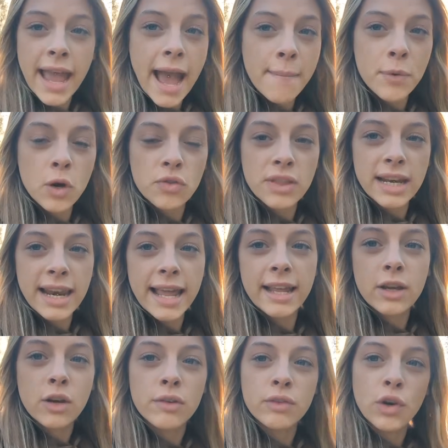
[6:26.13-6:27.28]
am on the
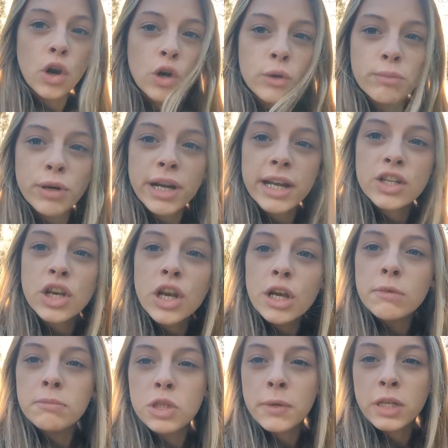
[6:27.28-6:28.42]
Lake of Longbridge
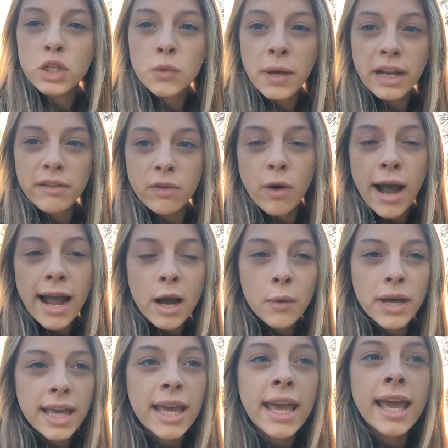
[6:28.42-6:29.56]
doing a 24-hour
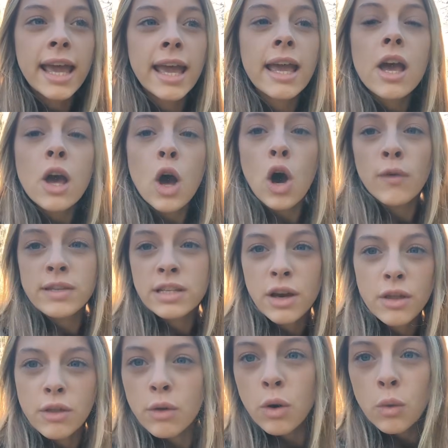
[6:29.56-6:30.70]
here. Obviously I
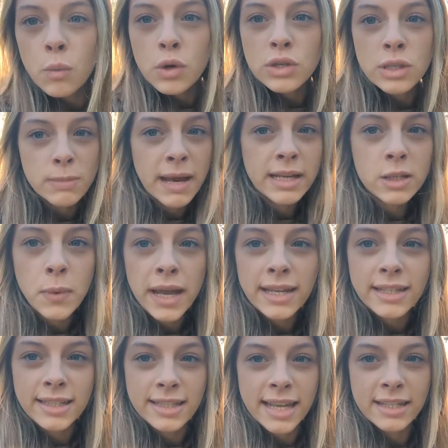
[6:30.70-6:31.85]
thought, what's the best way
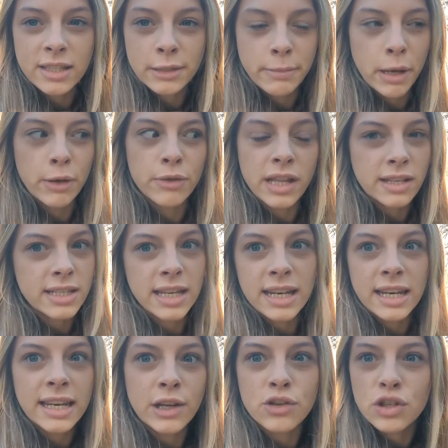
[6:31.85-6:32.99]
to test the boat than to
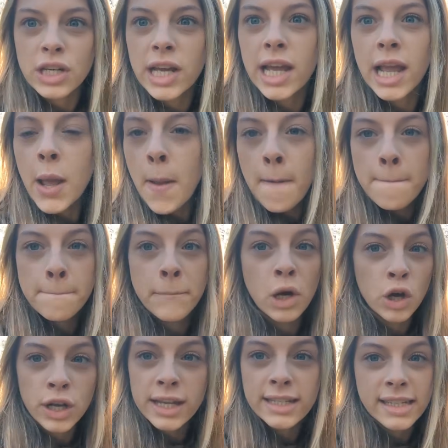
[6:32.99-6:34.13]
literally
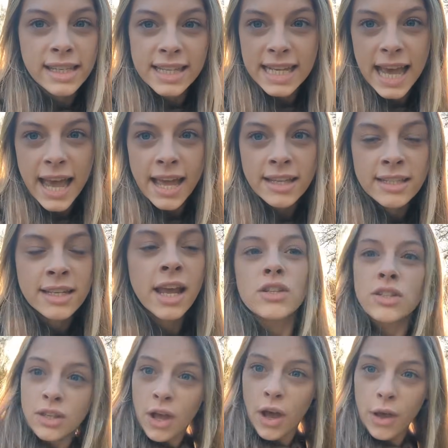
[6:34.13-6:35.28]
put it to the test?
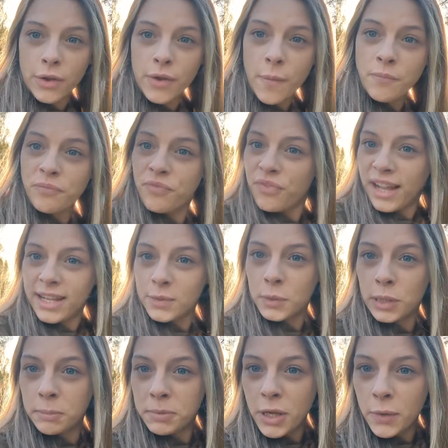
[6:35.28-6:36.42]
So that's what
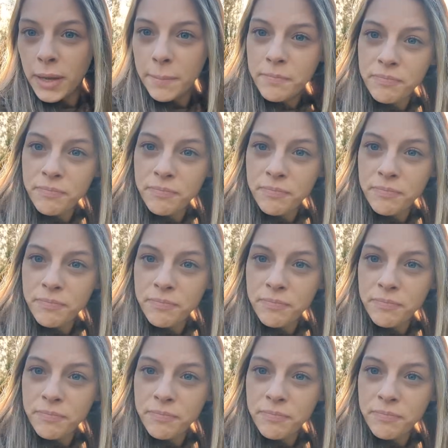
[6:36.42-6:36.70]
I'm doing.